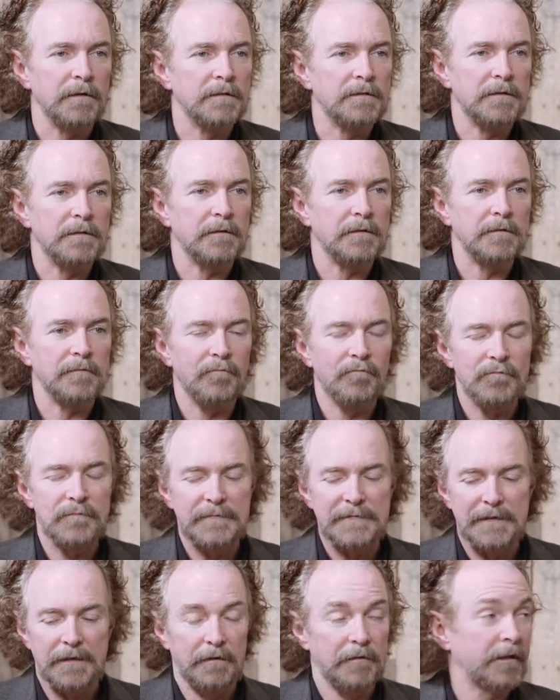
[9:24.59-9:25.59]
So
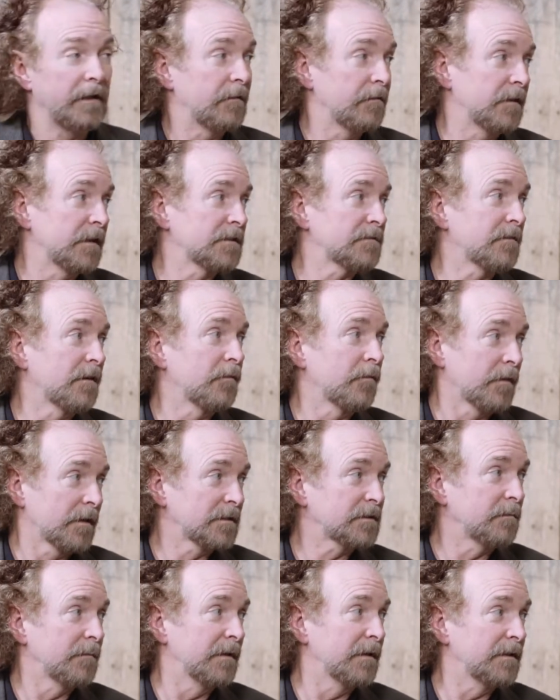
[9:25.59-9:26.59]
you know that restaurant
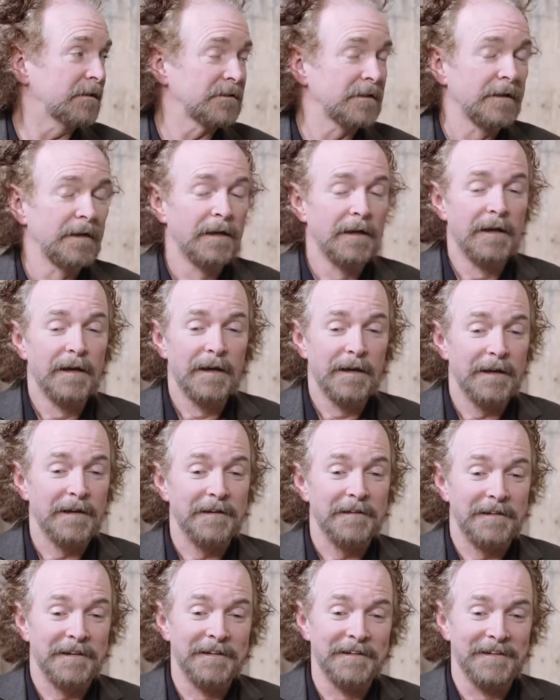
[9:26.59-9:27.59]
works a bitch,
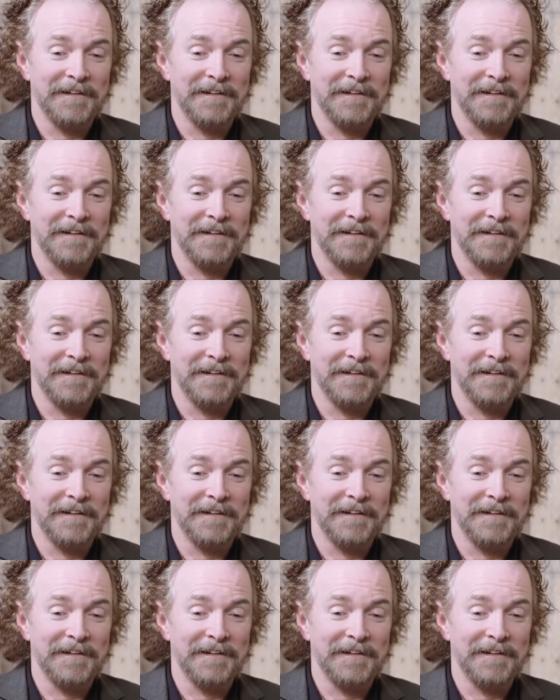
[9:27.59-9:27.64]
and